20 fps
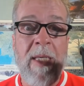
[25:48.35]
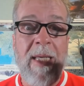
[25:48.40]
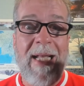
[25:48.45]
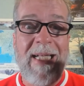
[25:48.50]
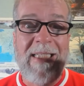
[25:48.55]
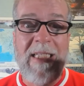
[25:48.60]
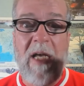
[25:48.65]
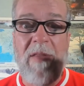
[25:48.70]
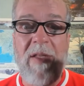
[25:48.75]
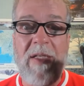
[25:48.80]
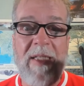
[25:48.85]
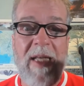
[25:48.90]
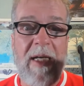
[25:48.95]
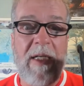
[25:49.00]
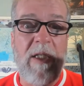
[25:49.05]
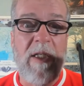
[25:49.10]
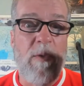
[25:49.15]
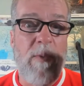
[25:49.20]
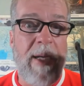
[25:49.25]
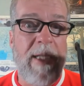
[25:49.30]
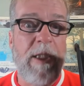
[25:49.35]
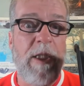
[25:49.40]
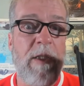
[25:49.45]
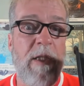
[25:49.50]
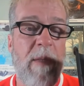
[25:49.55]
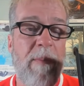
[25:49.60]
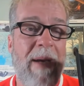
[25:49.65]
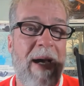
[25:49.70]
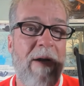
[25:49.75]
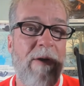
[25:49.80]
It's not the declaration
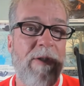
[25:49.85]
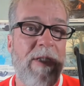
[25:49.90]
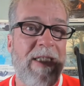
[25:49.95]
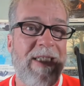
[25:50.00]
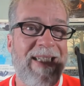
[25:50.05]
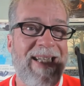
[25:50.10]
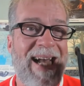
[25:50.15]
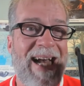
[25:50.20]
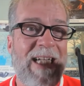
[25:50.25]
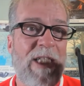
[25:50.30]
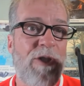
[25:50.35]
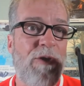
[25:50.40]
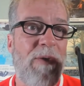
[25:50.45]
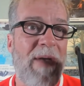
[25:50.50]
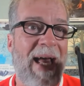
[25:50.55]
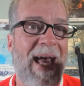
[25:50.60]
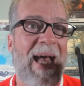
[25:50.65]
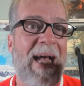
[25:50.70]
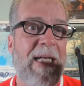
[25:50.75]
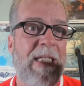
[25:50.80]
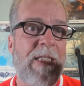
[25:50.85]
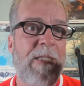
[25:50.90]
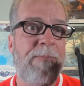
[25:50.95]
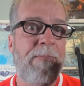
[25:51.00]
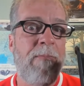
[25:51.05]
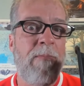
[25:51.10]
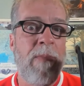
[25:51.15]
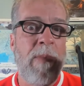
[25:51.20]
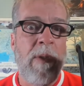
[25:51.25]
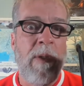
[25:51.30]
that matters, it's the actual acts.
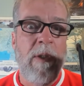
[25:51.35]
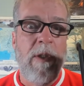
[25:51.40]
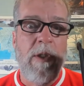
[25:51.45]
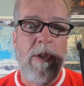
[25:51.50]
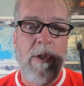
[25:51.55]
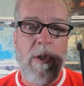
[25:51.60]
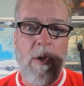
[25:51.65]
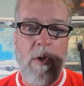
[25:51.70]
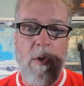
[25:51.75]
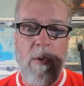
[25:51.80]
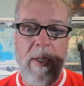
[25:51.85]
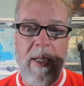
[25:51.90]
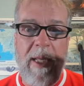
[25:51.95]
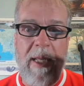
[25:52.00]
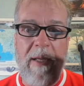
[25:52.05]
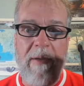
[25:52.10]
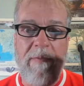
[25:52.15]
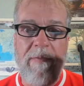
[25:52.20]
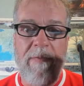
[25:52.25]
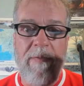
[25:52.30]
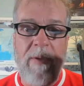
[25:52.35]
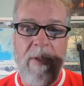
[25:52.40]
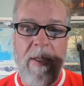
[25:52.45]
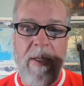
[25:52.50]
So if